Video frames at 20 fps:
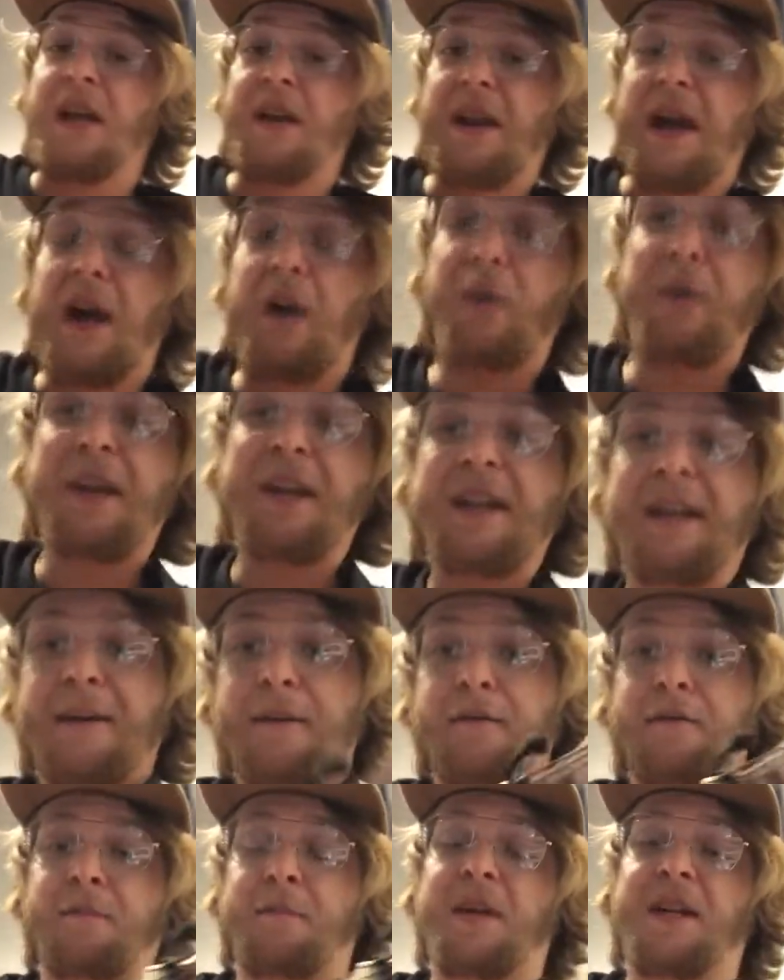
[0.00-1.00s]
now we
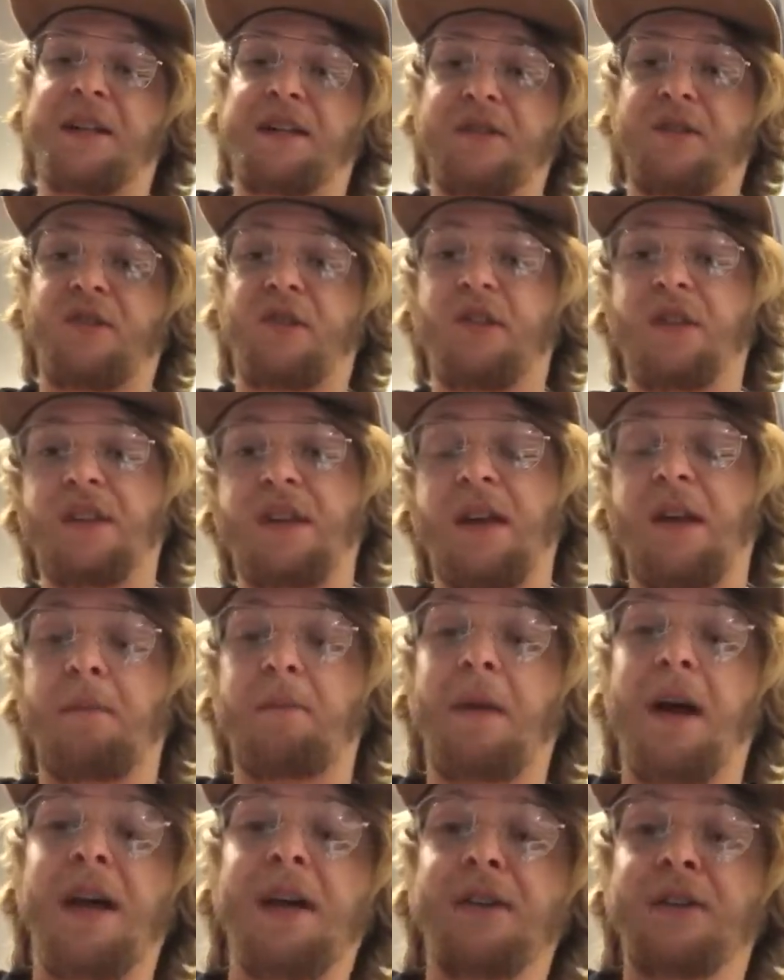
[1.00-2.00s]
have major
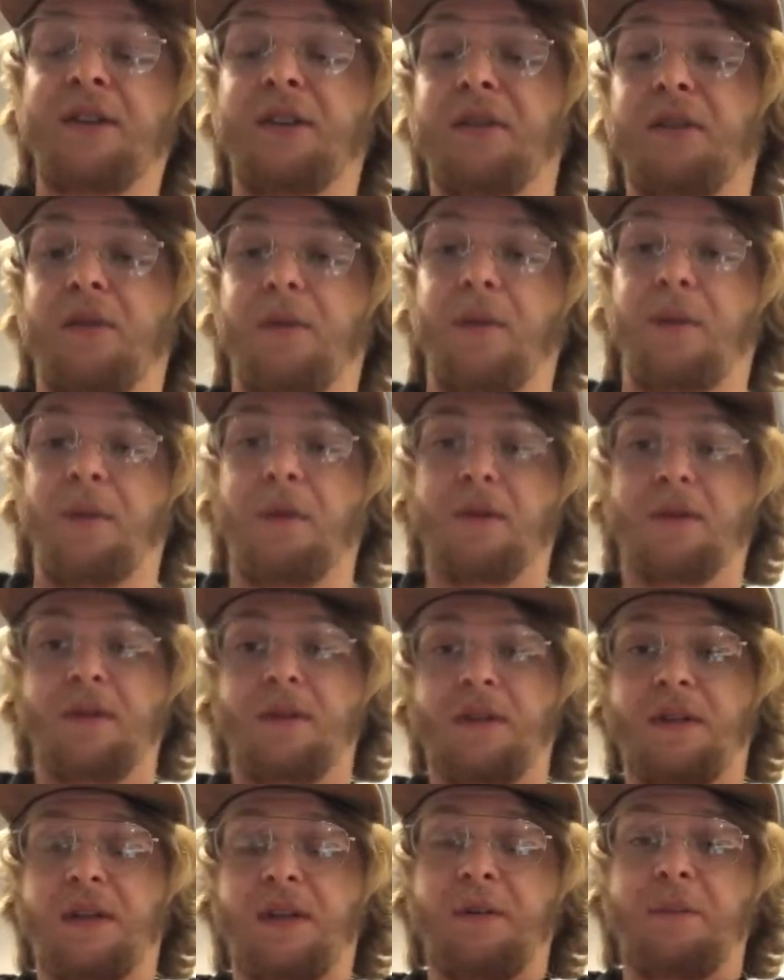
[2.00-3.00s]
and minor
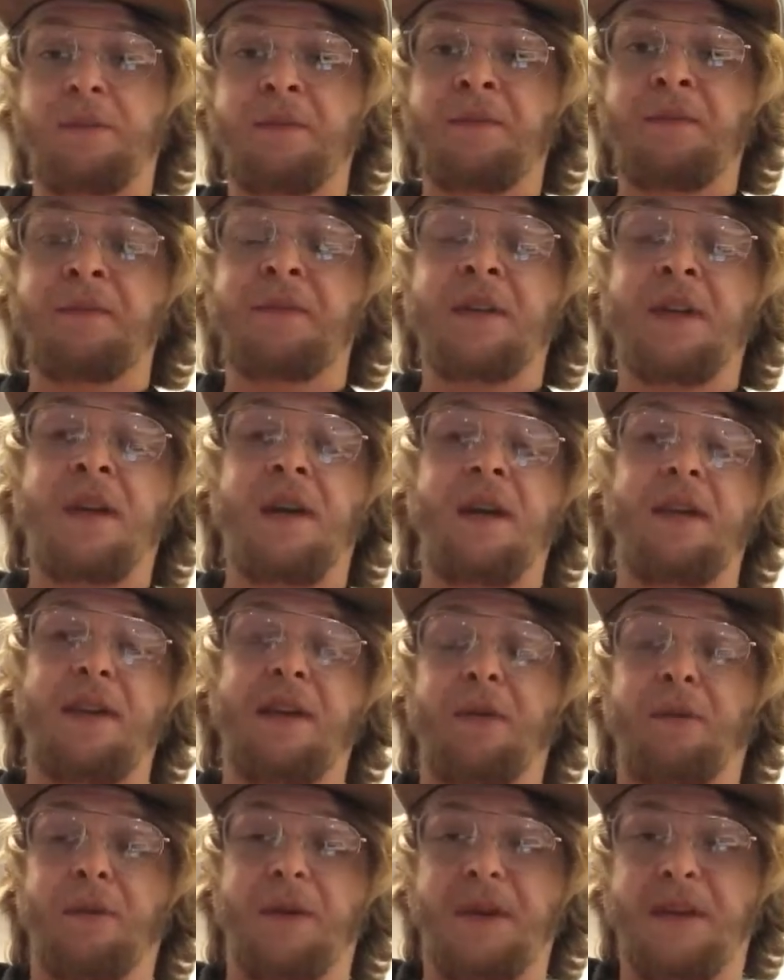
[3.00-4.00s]
chords
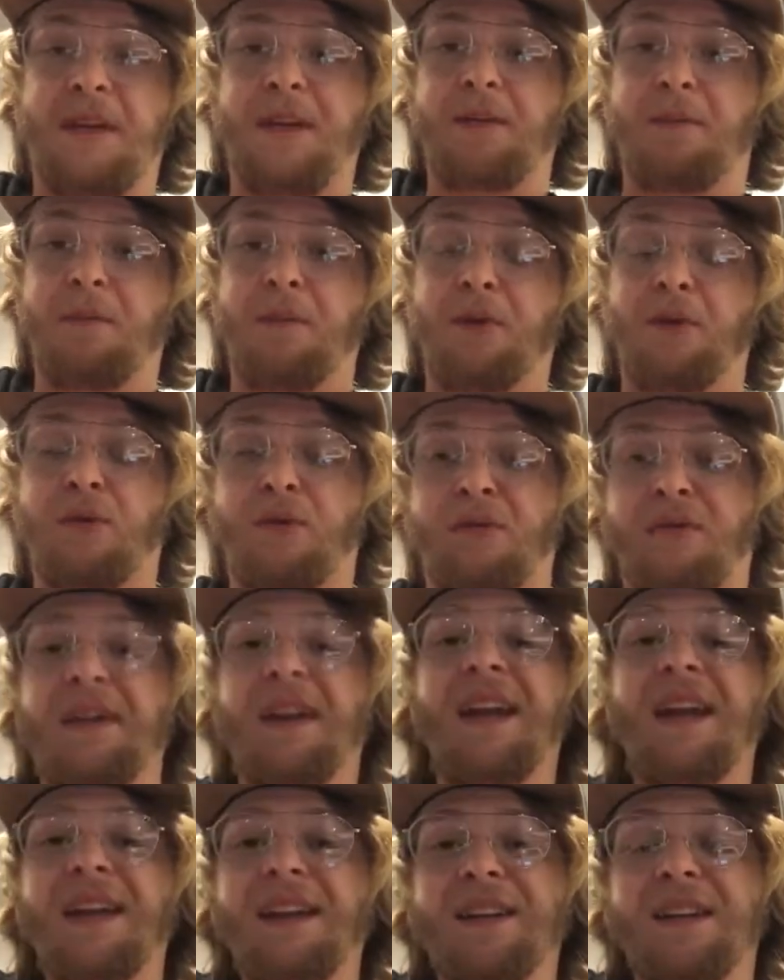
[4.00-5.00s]
that we can move
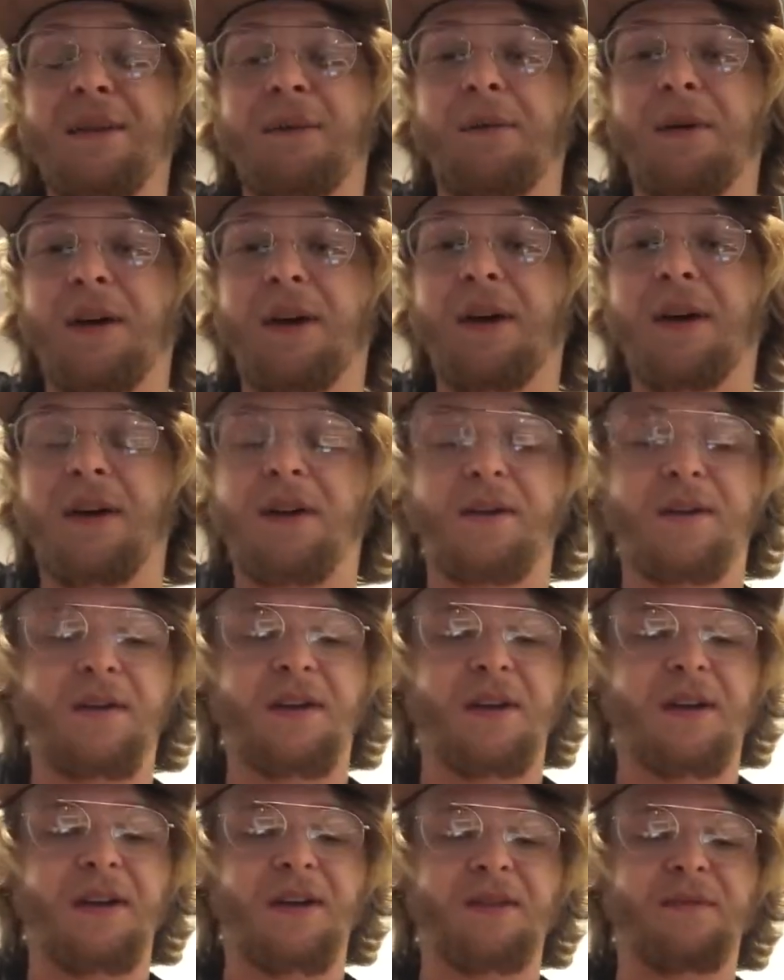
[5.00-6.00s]
anywhere,
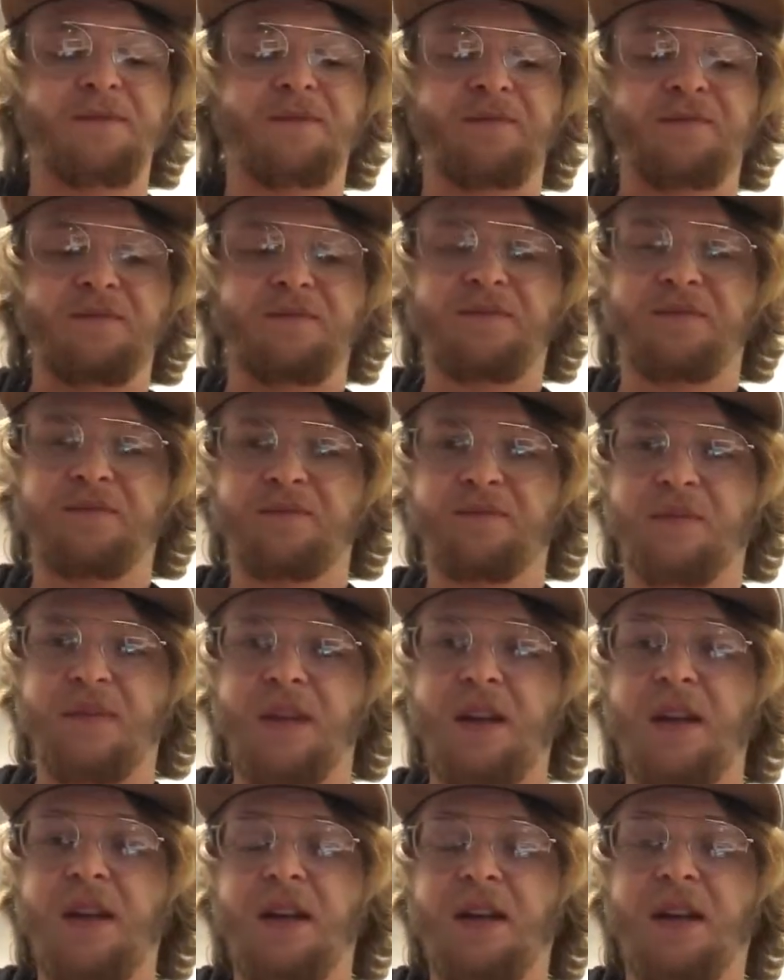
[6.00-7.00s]
right?
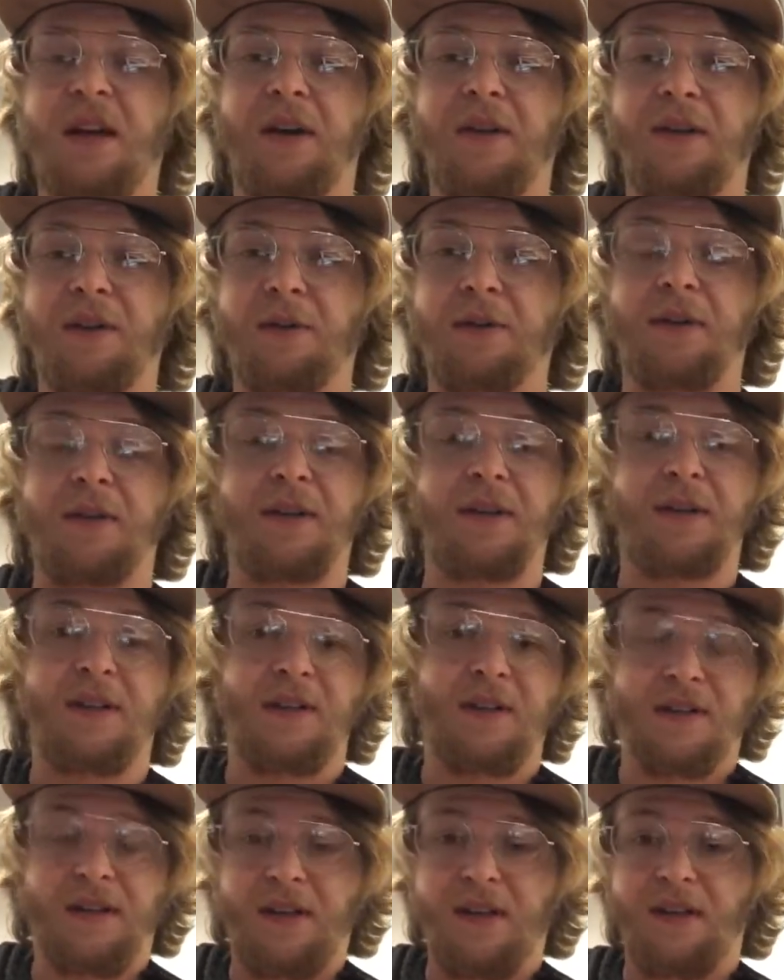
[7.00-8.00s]
Now you could
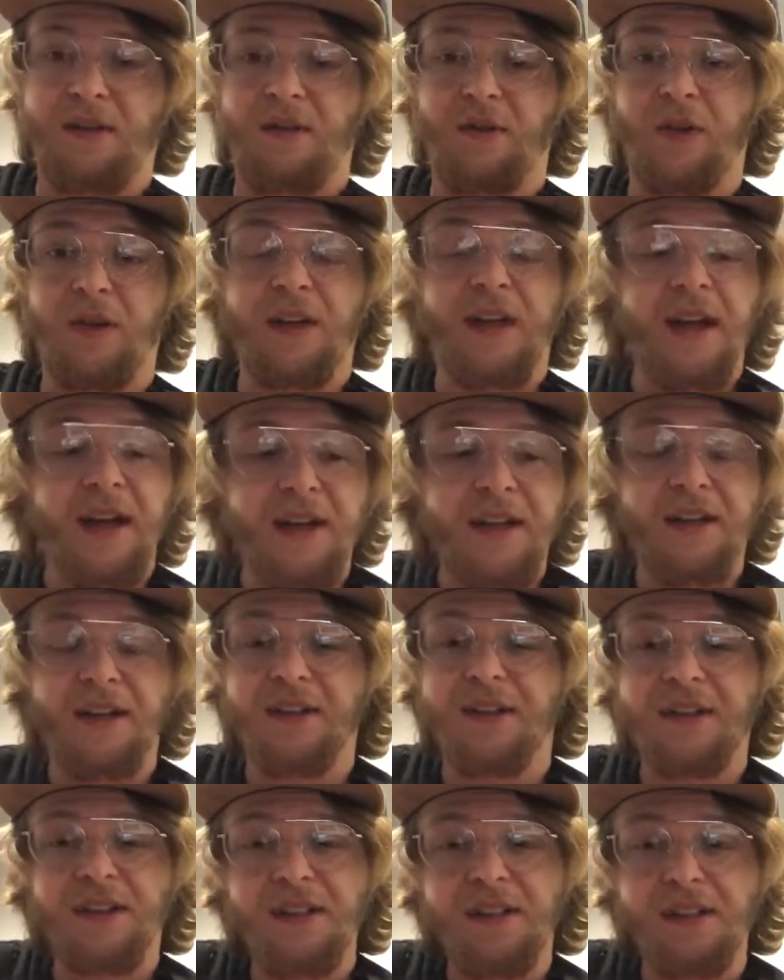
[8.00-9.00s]
take a look at your
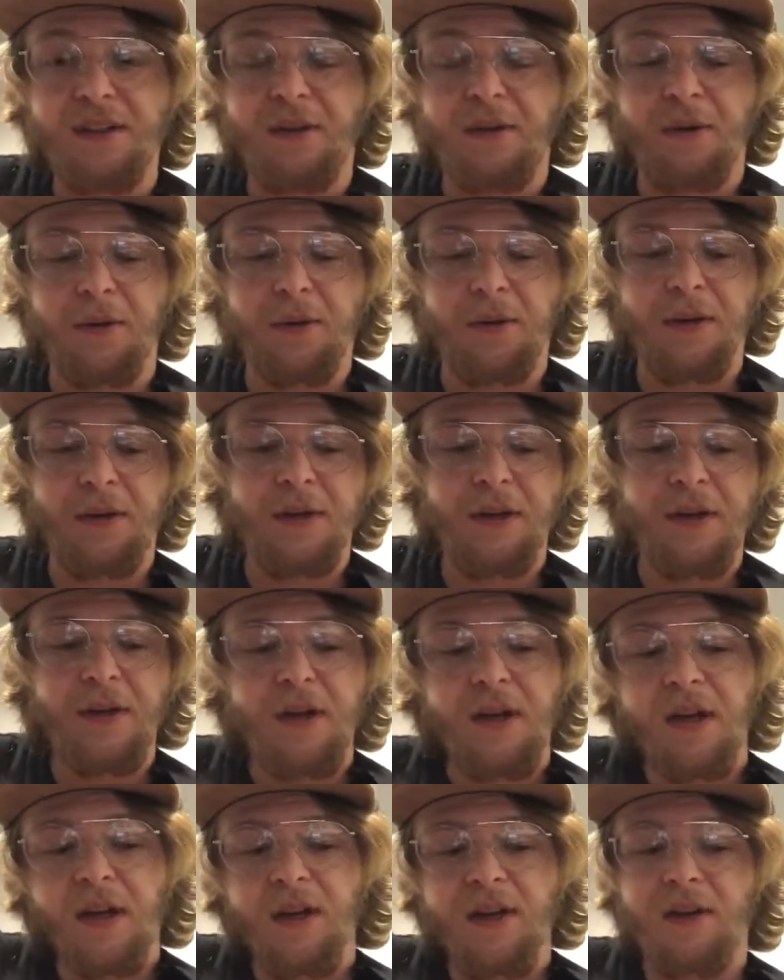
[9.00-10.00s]
D chord
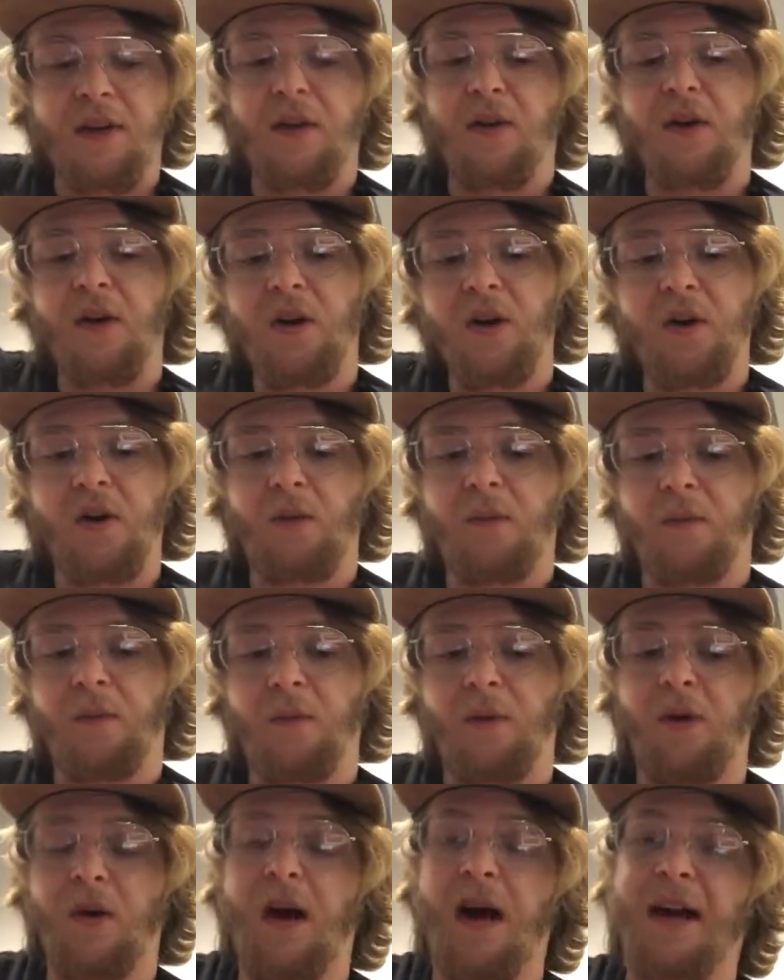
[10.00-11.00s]
and go, oh,
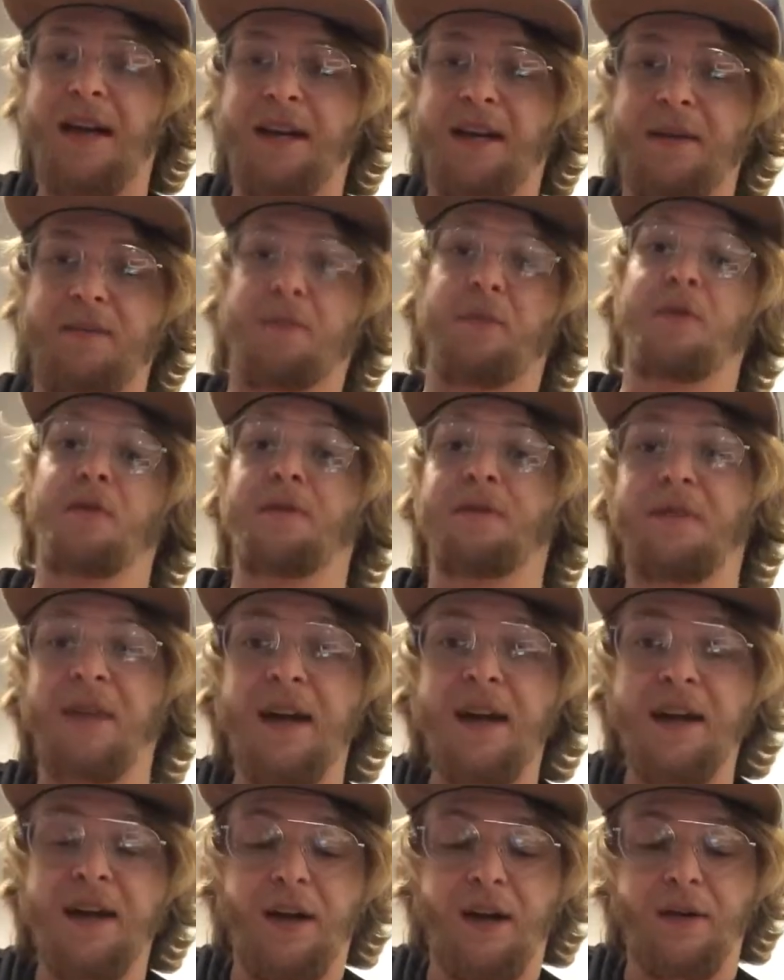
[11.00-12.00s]
well, I can move
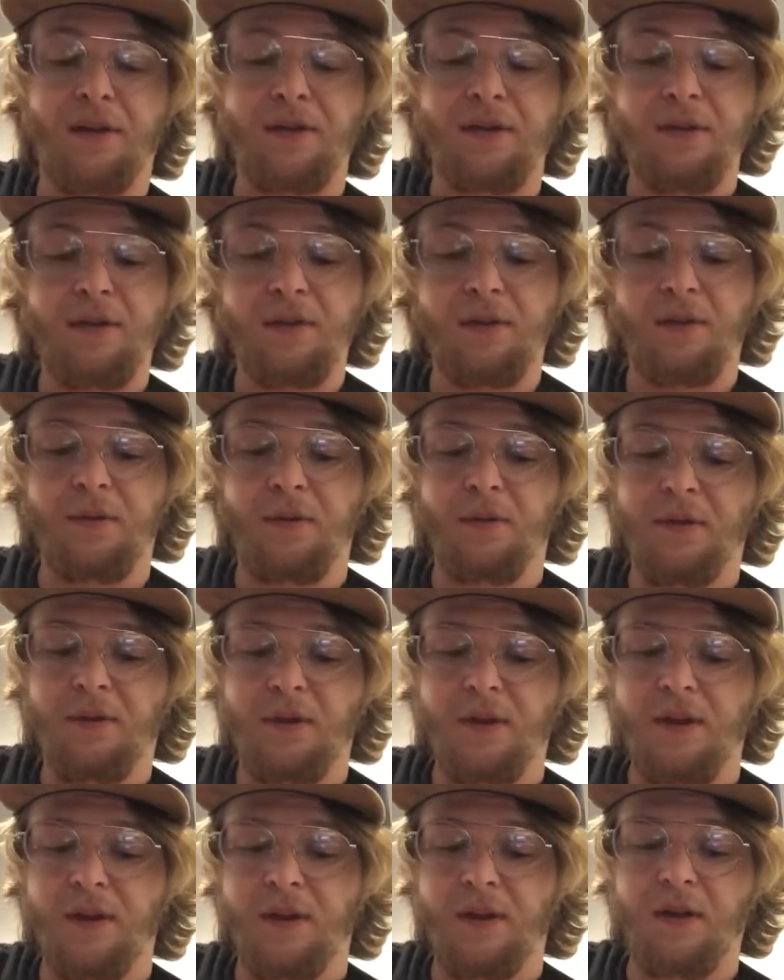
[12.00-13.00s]
that out too,
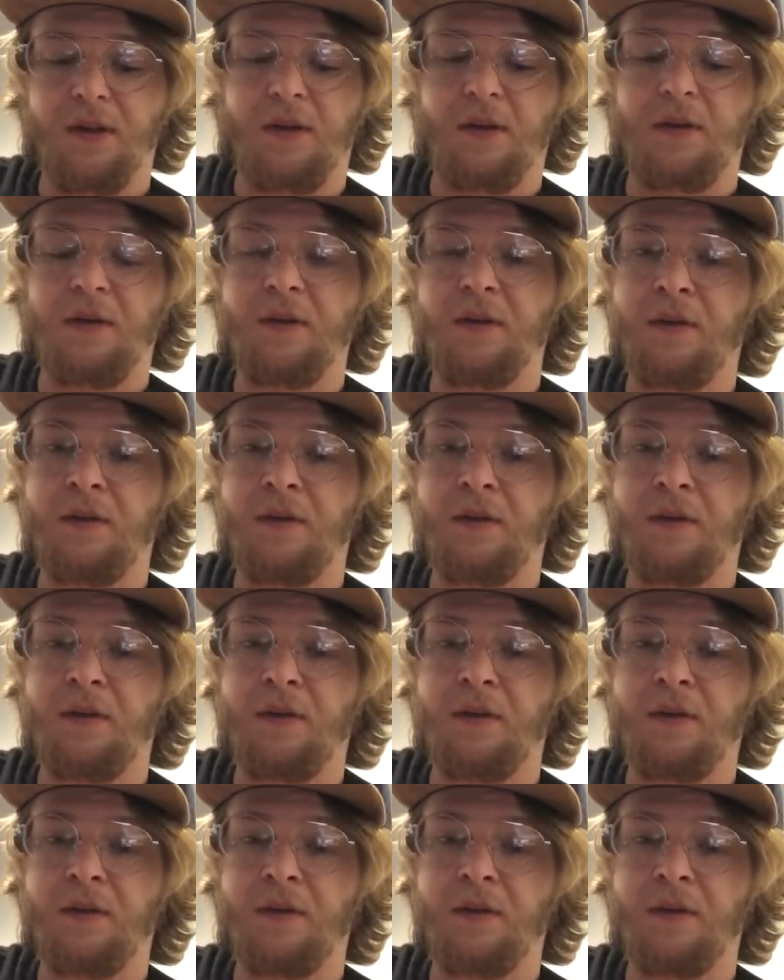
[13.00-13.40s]
you know?